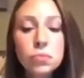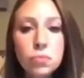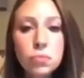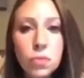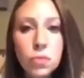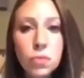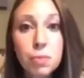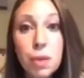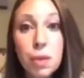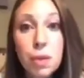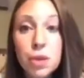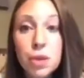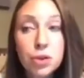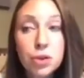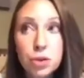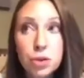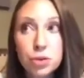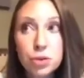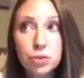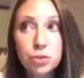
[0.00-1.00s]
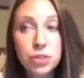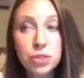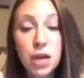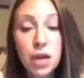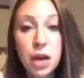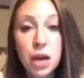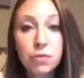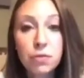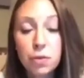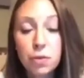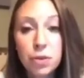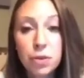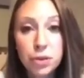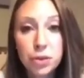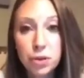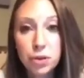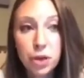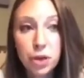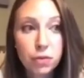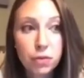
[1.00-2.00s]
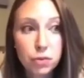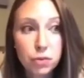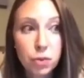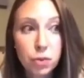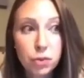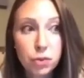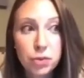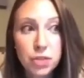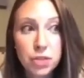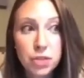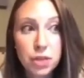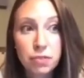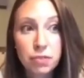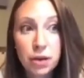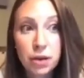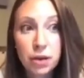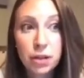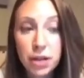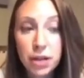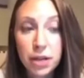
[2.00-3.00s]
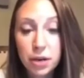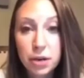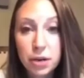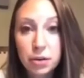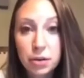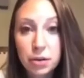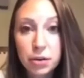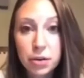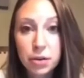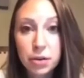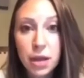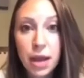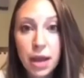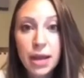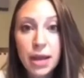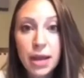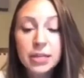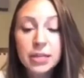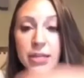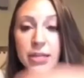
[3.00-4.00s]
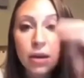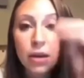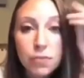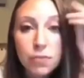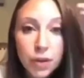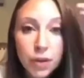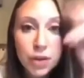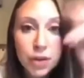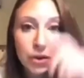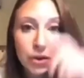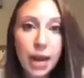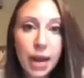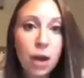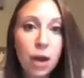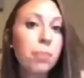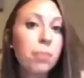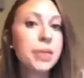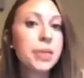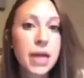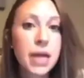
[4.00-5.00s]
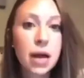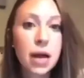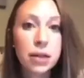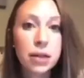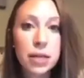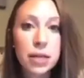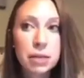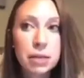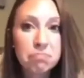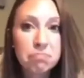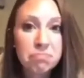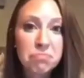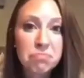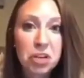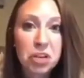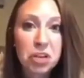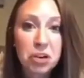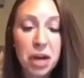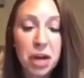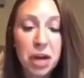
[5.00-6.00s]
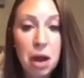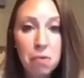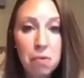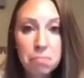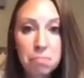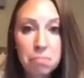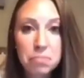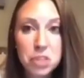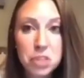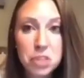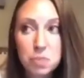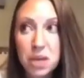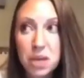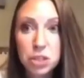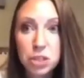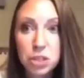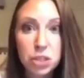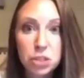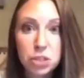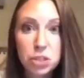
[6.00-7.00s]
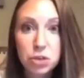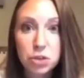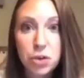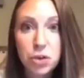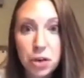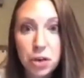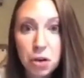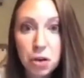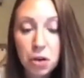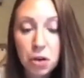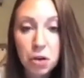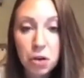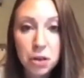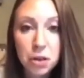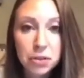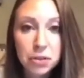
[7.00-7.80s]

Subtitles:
maybe a nurse who's not familiar or comfortable with using a ventilator. And it's that figure it out mentality. Figure it out. These patients are critical and they're